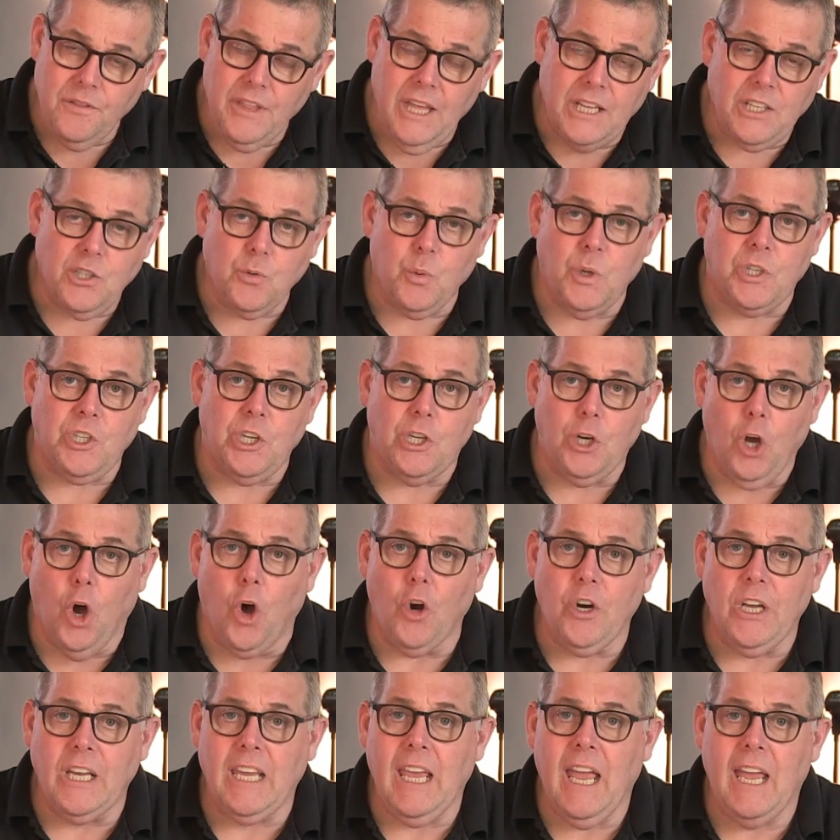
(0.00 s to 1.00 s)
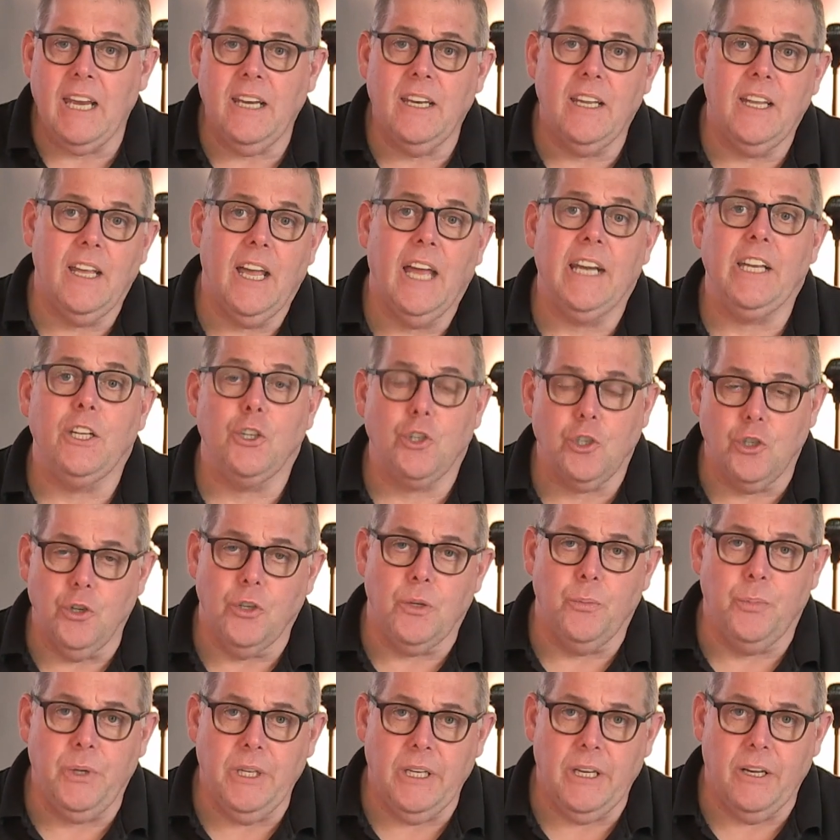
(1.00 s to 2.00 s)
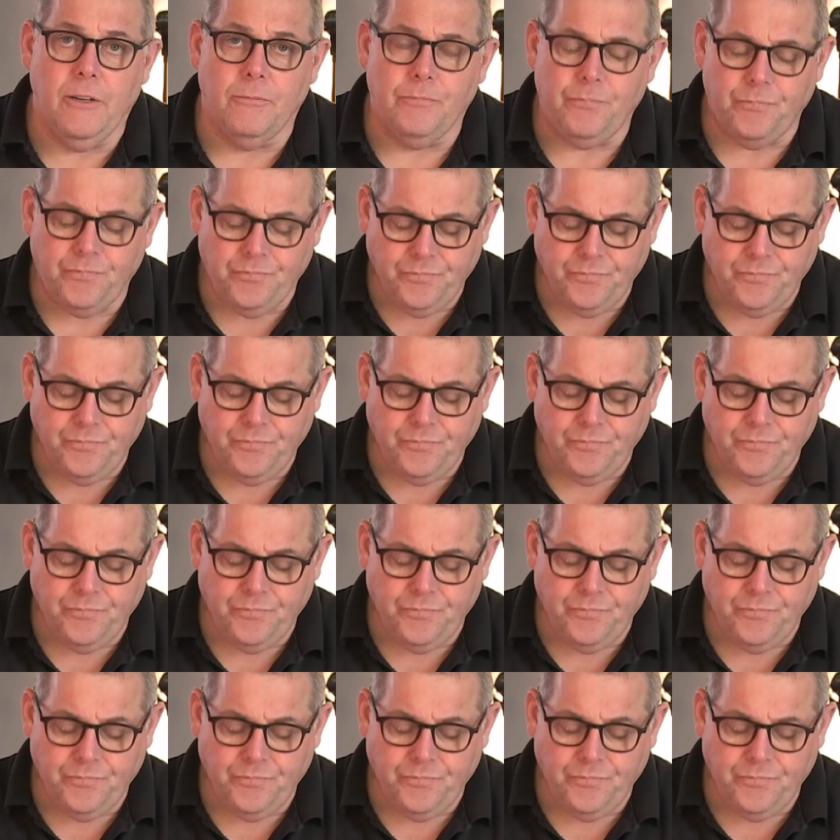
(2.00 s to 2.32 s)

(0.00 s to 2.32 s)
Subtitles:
then switch it on again, and it should appear.